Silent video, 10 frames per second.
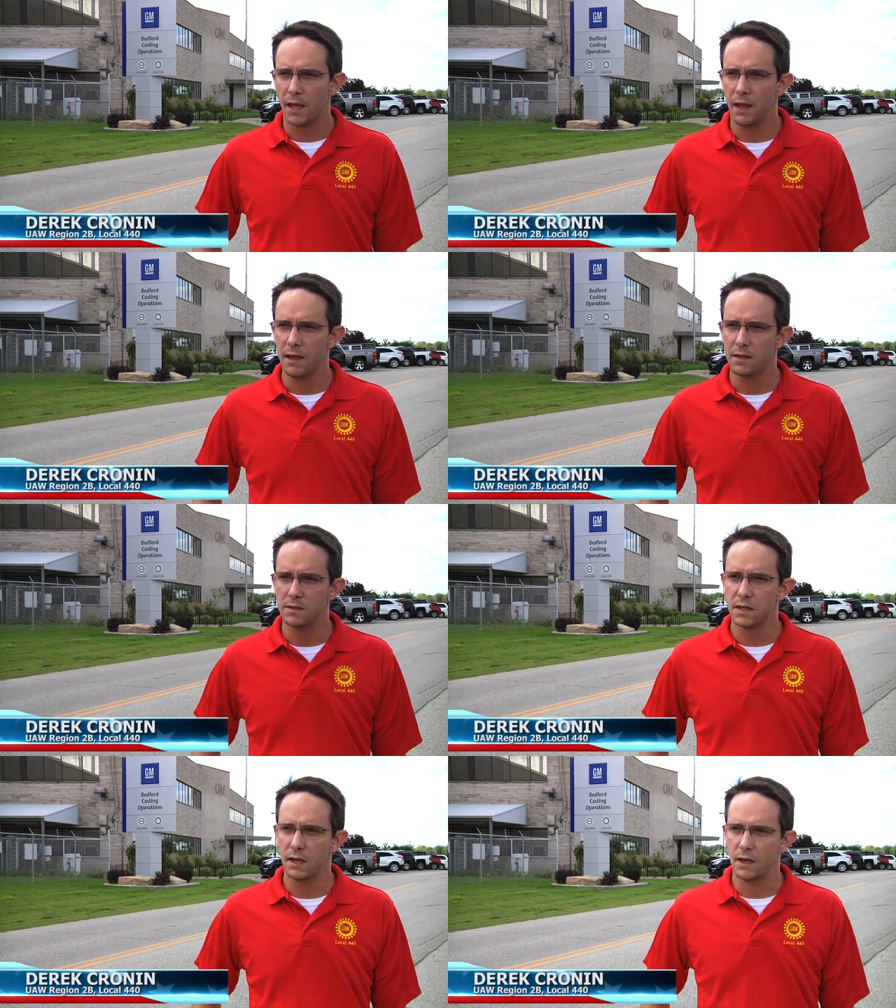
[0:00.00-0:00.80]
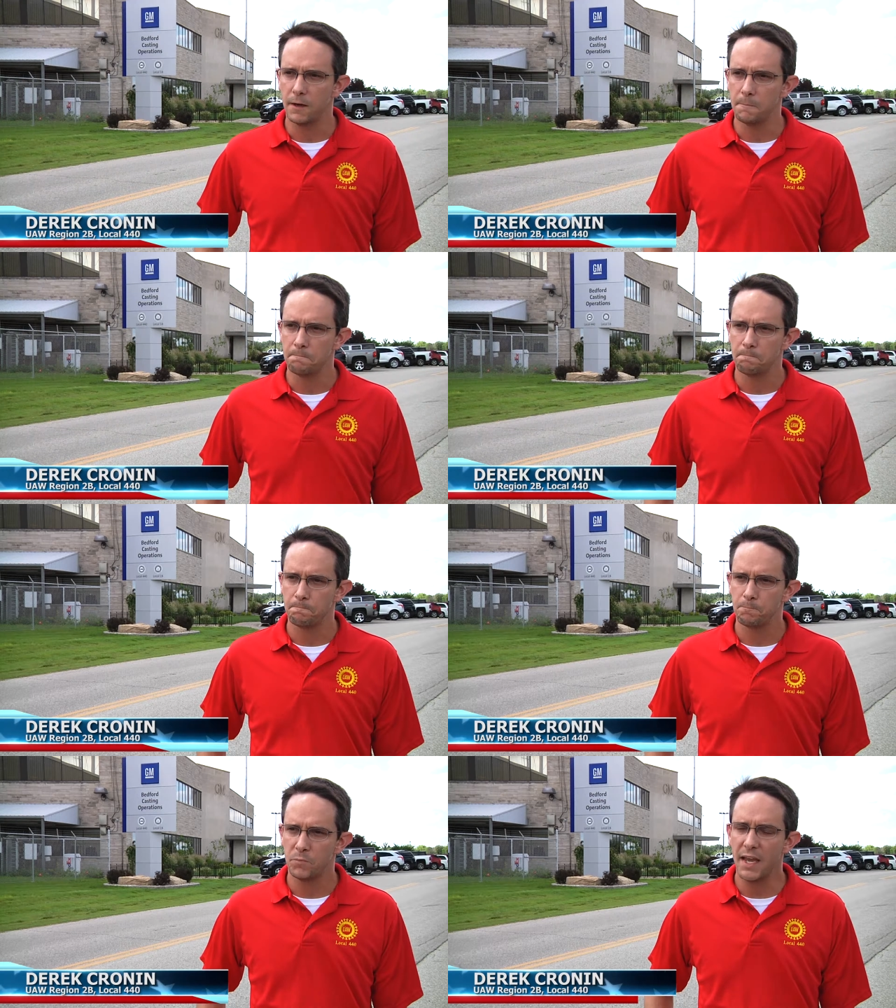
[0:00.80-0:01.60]
And um,
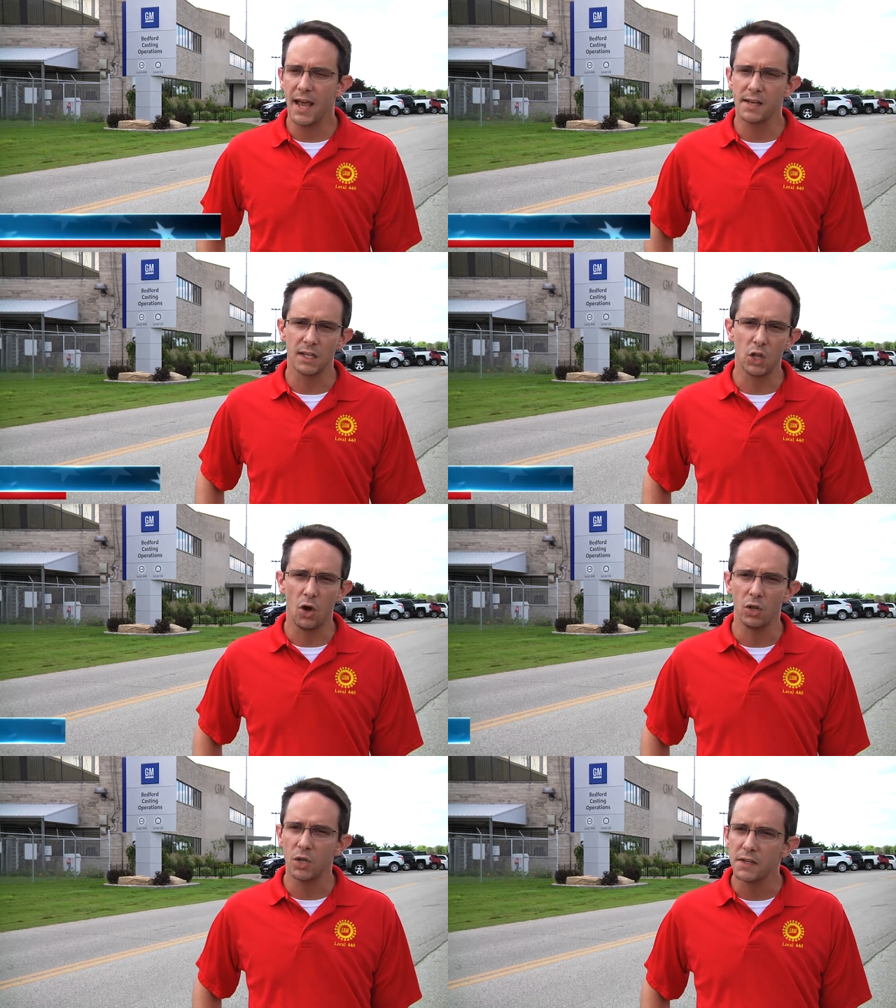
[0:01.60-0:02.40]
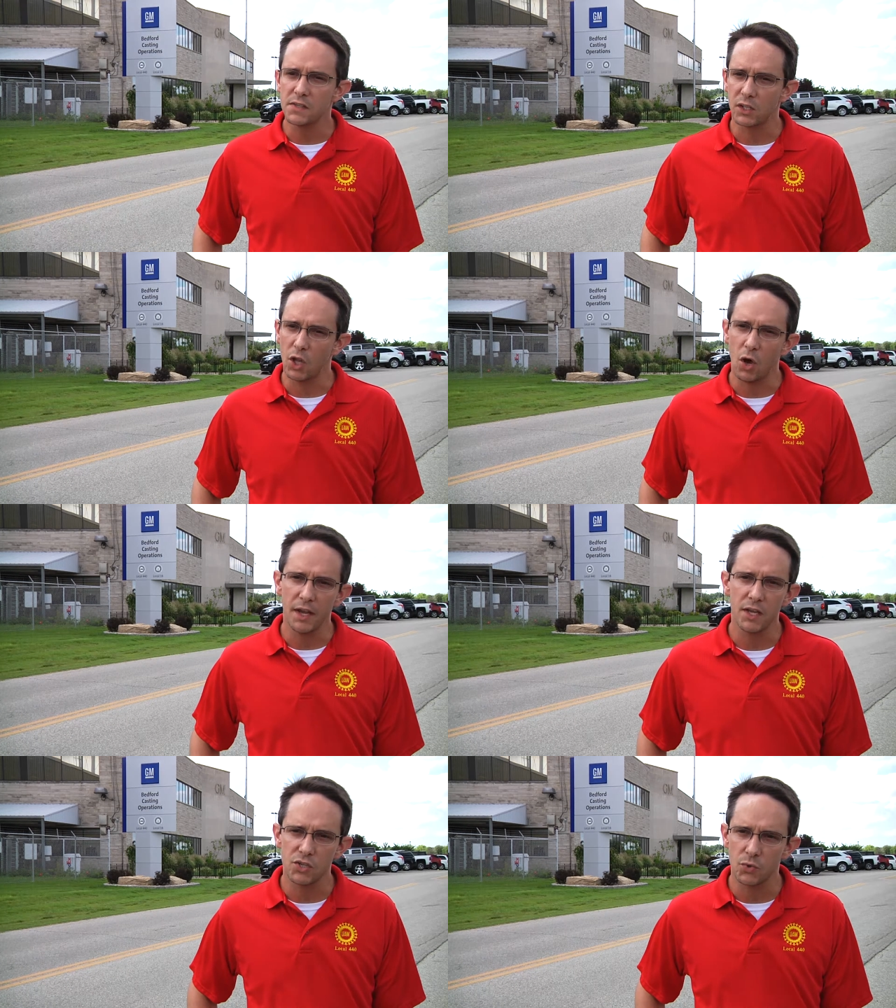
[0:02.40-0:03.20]
he has a long list, a long
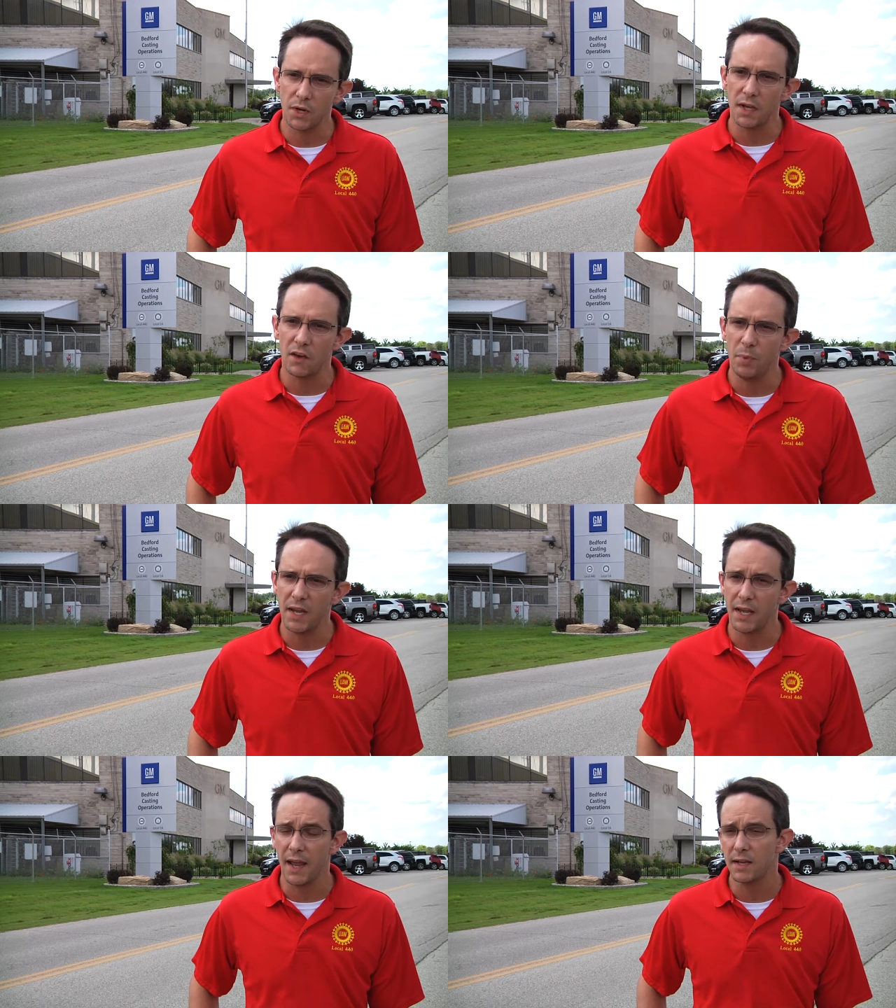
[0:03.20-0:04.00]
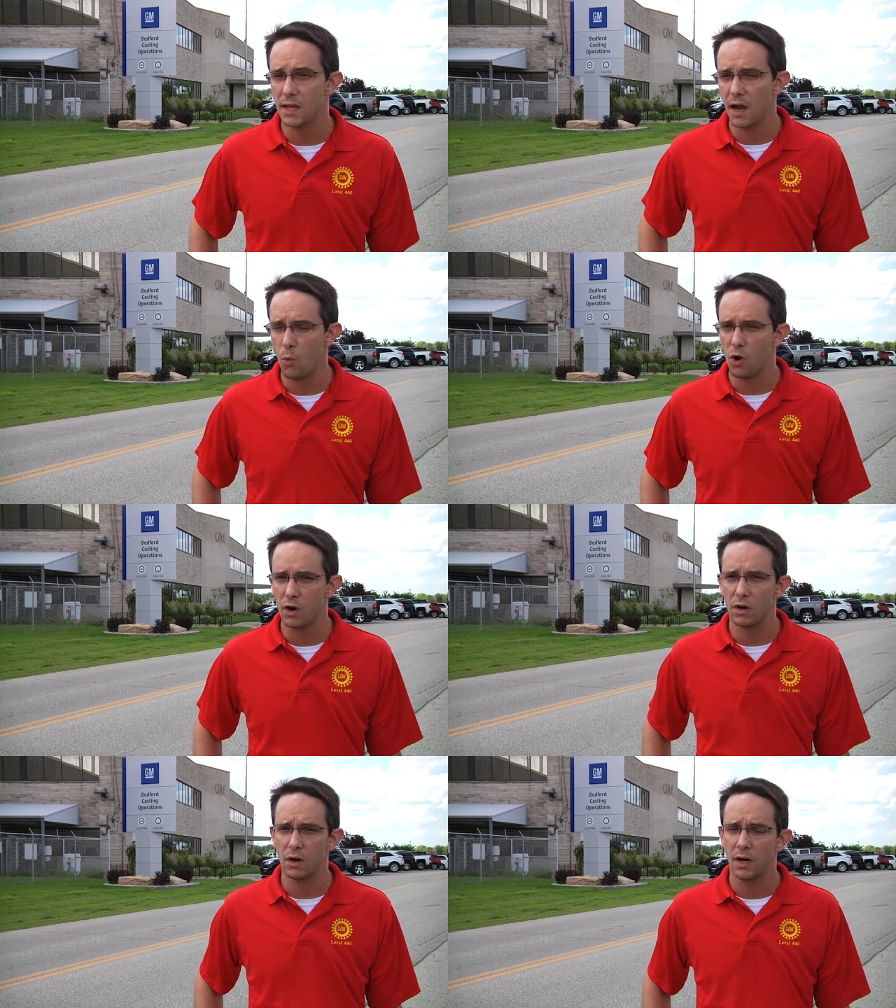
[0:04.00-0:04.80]
history of being anti
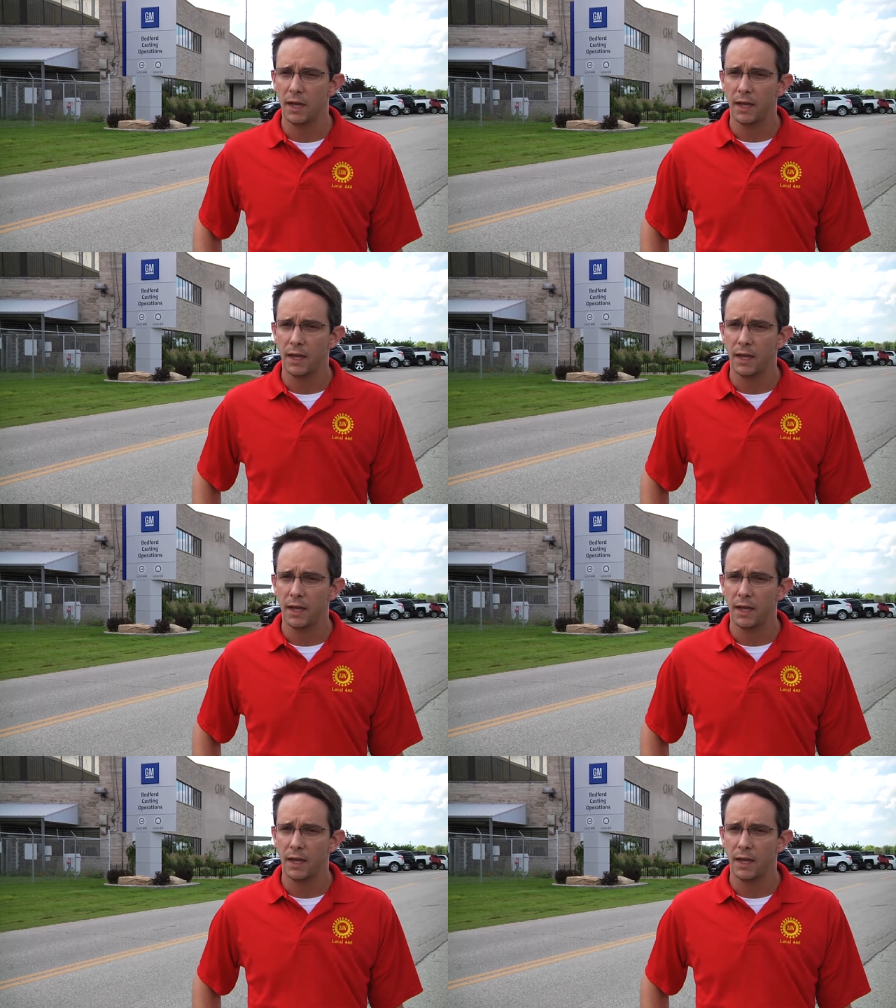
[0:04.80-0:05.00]
worker